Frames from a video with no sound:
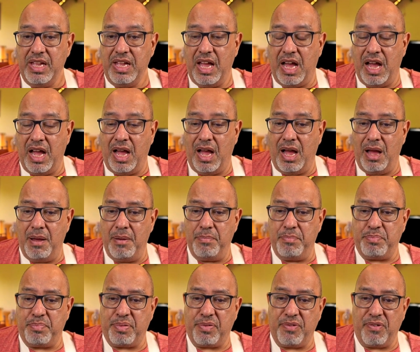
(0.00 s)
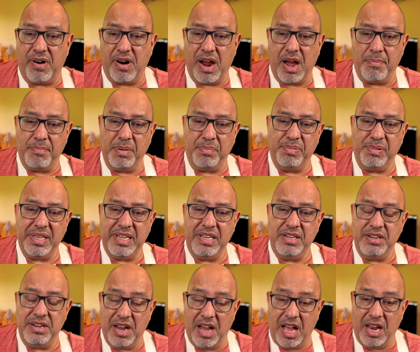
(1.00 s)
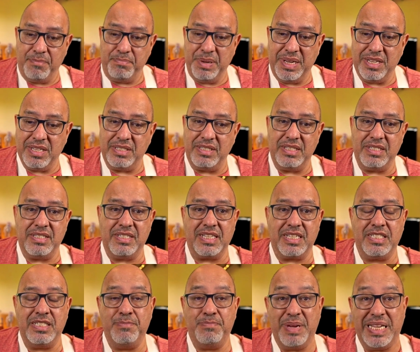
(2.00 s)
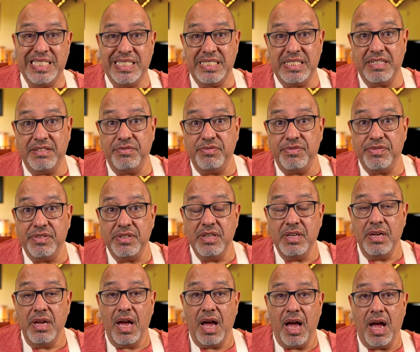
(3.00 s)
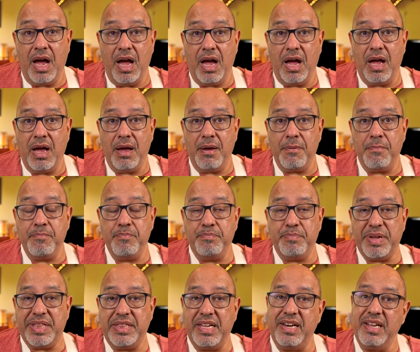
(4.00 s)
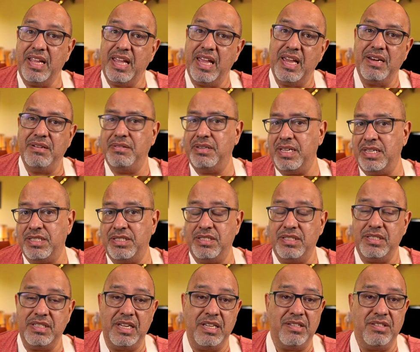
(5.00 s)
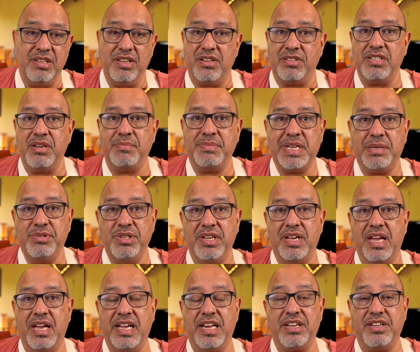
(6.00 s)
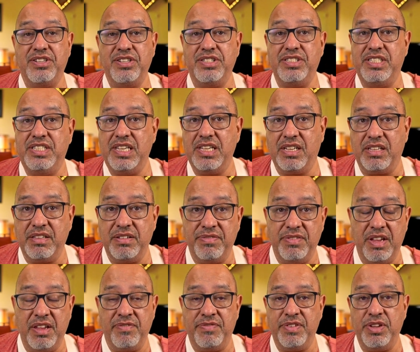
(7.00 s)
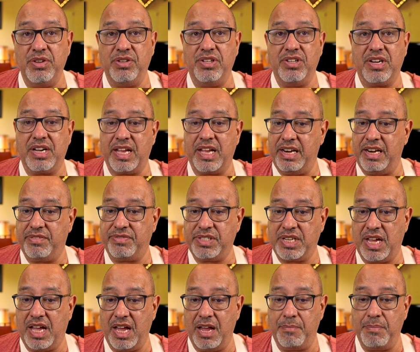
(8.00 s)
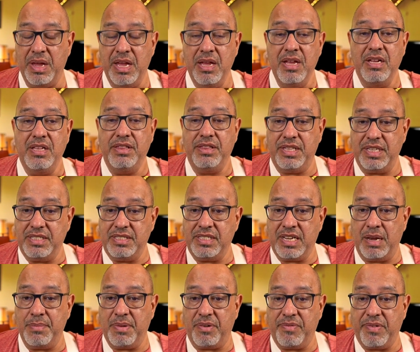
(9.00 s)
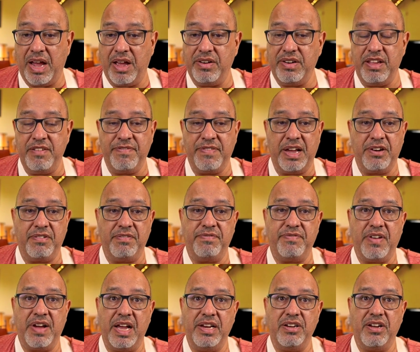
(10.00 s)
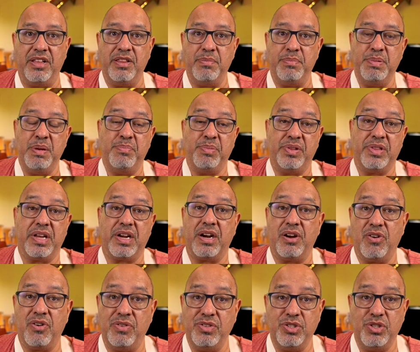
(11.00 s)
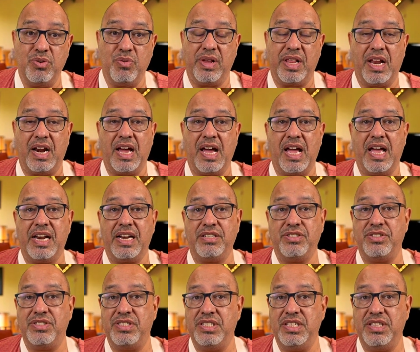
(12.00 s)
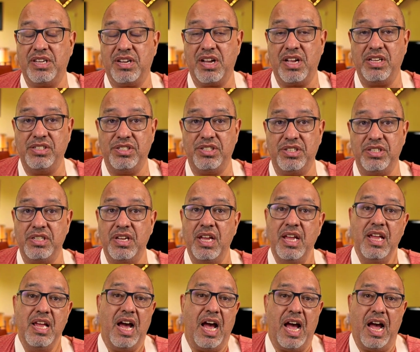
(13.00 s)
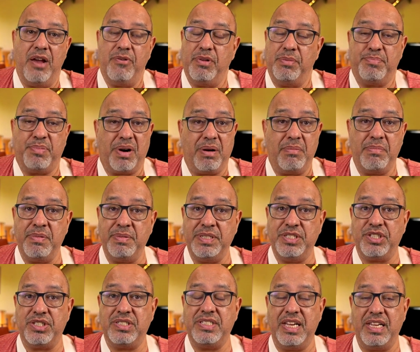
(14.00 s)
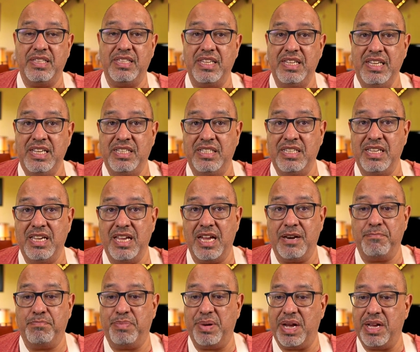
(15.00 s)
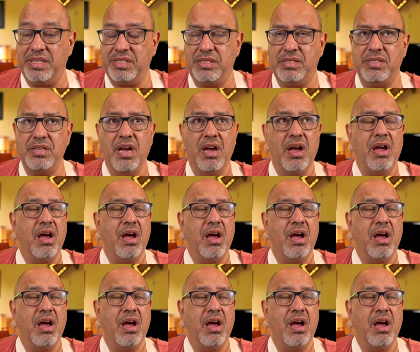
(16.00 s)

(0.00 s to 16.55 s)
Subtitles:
Probably not, because it's expensive. But then again, sometimes you can get a good deal if you look of time. This time around, if I don't find other people that are going to Guadalajara to see the concert, I will probably just take the ETN bus.